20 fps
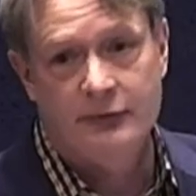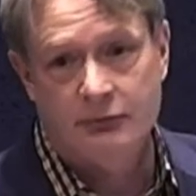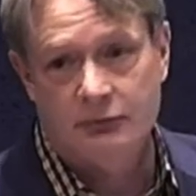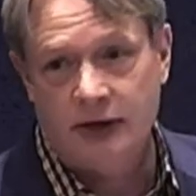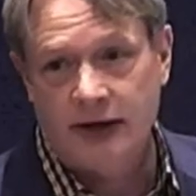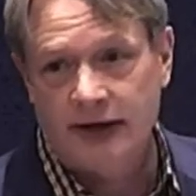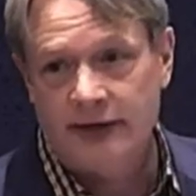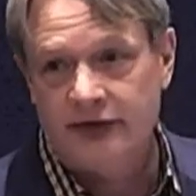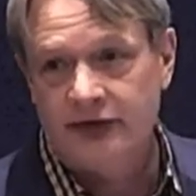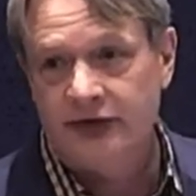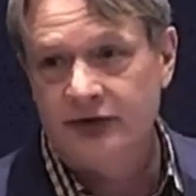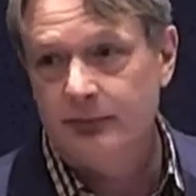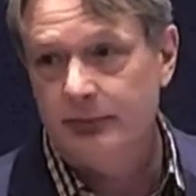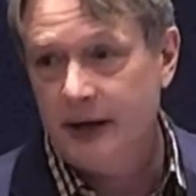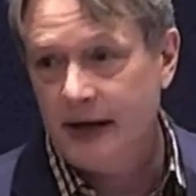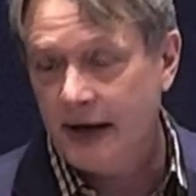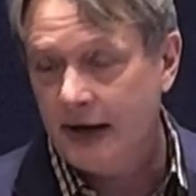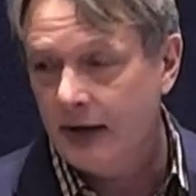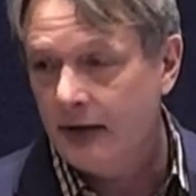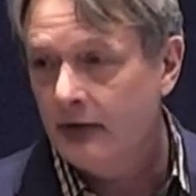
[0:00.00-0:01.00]
the right to
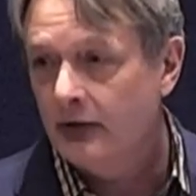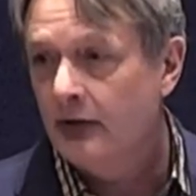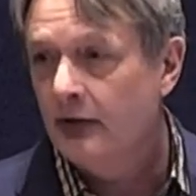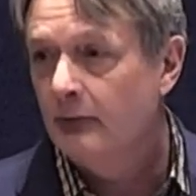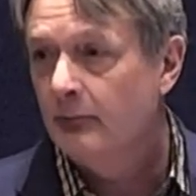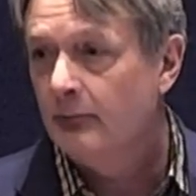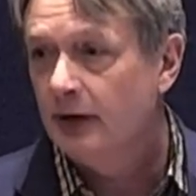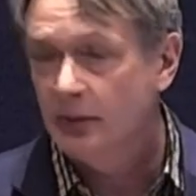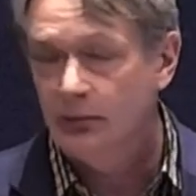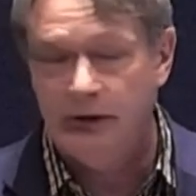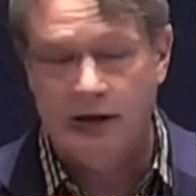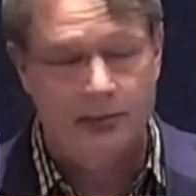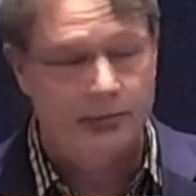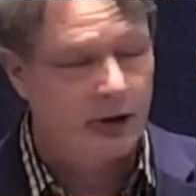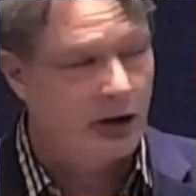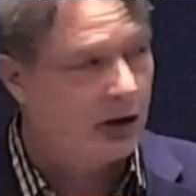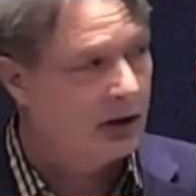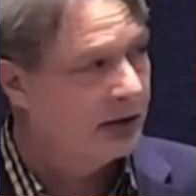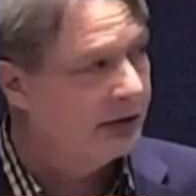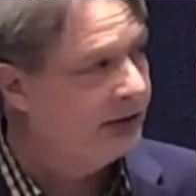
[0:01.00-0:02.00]
debate public
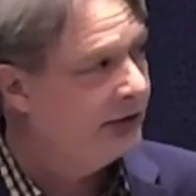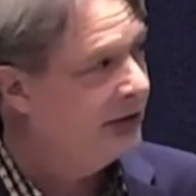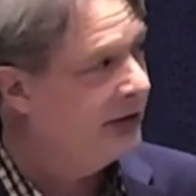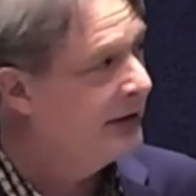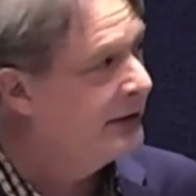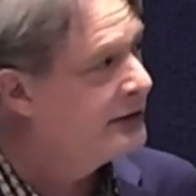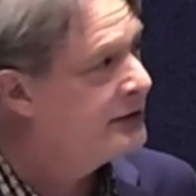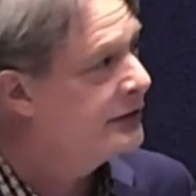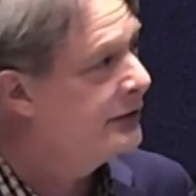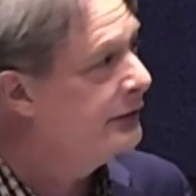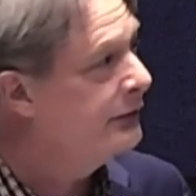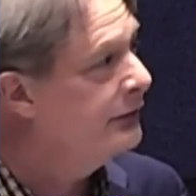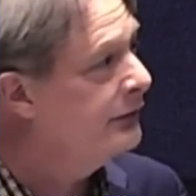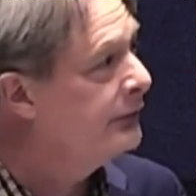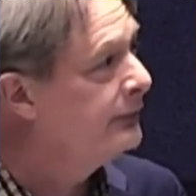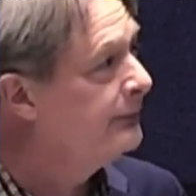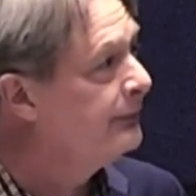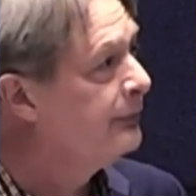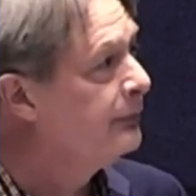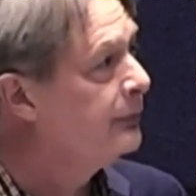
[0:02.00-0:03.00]
policy issues.